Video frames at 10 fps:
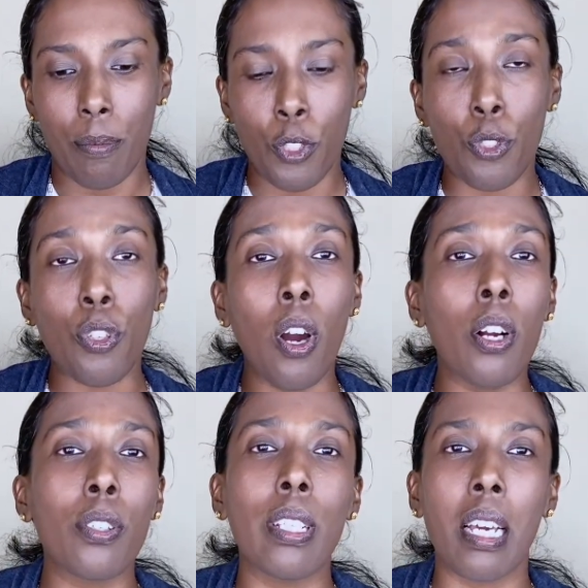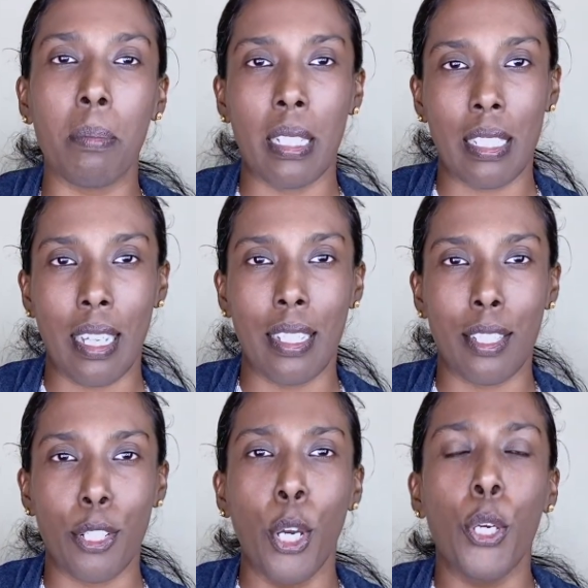You talk to their
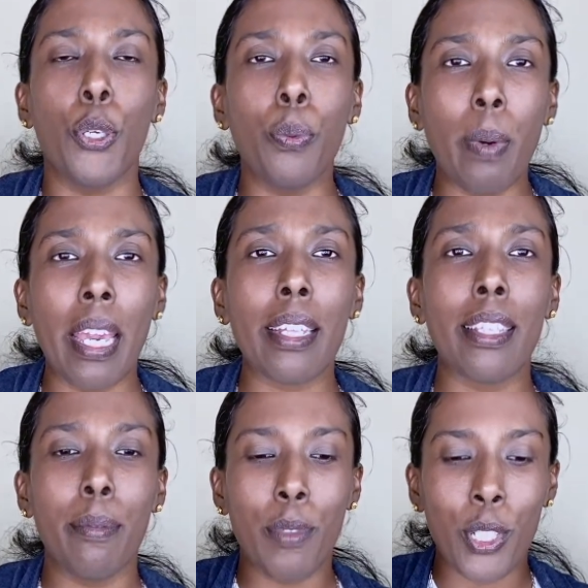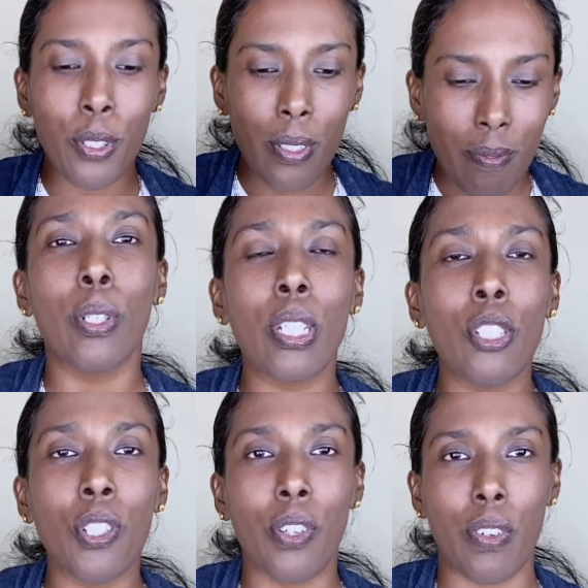mentality. You make them, look
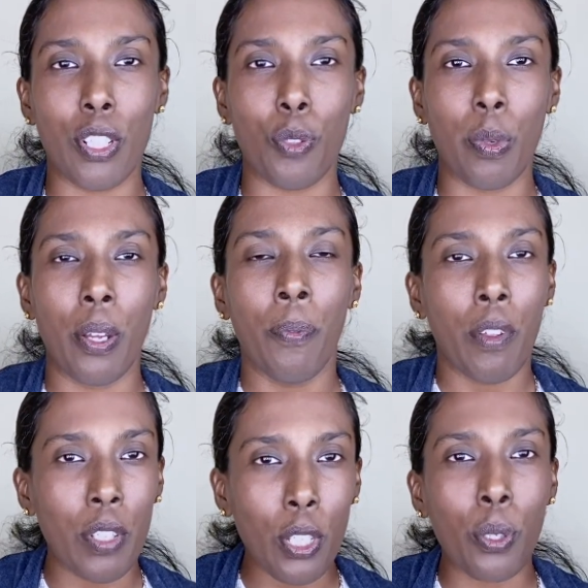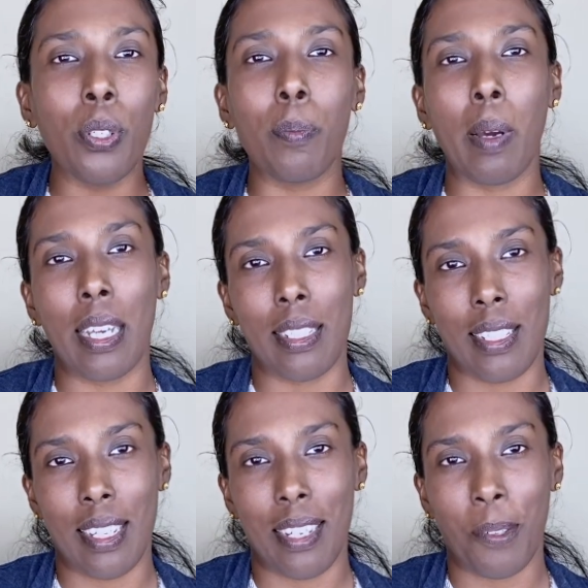into your resume with a good
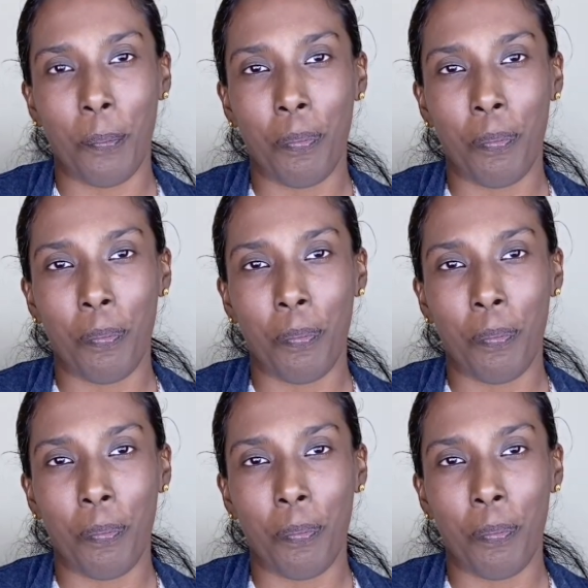mindset.